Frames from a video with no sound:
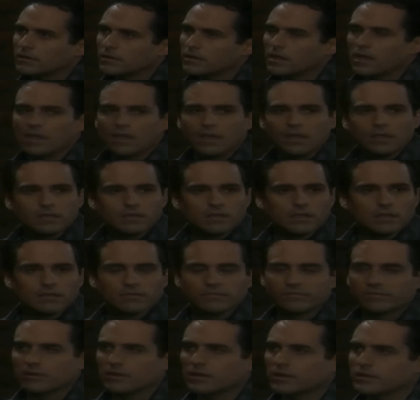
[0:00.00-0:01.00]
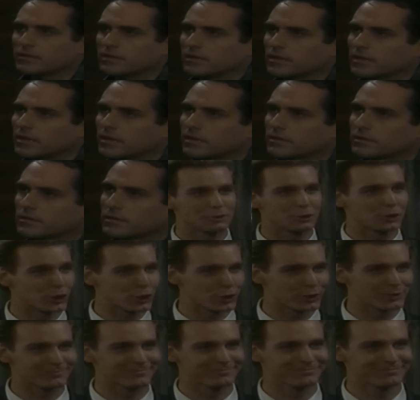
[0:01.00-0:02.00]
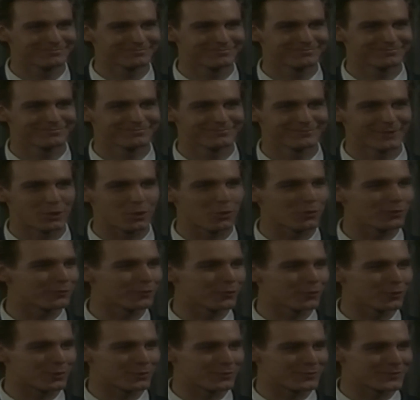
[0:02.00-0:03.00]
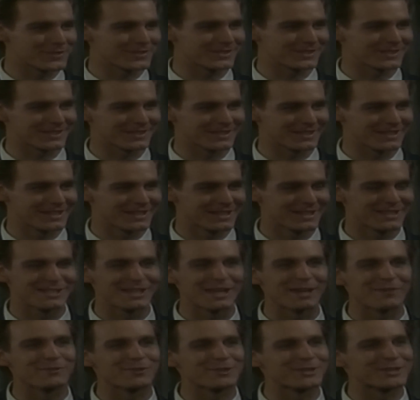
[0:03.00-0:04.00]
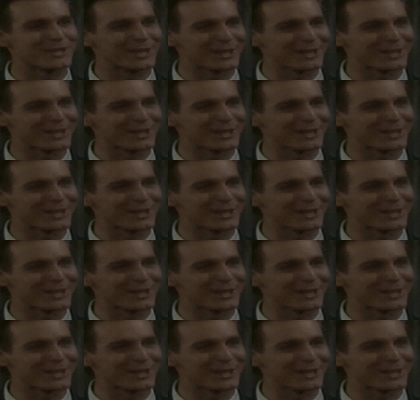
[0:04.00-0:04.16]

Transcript: Yeah, yeah, fine, thanks. Good. Then all four of us can savor the